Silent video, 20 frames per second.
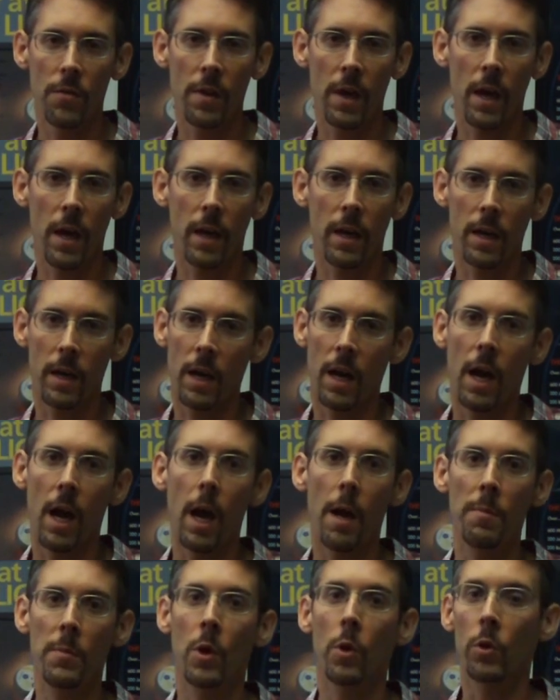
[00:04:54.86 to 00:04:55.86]
that
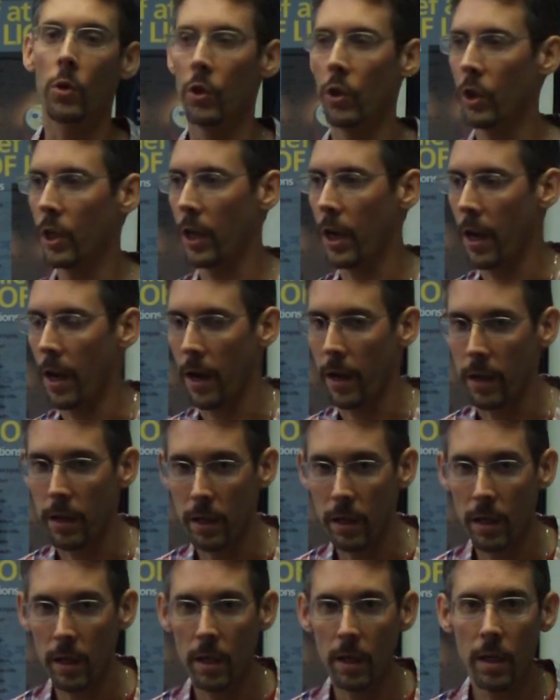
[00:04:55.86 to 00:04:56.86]
I'm no good at.
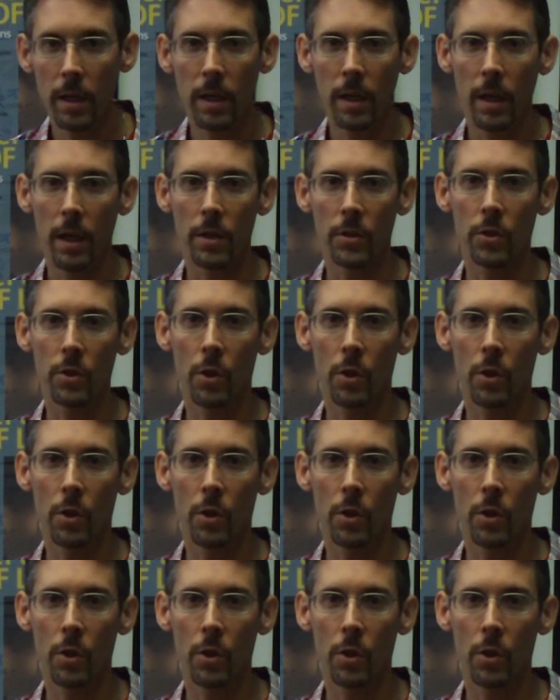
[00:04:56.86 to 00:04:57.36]
And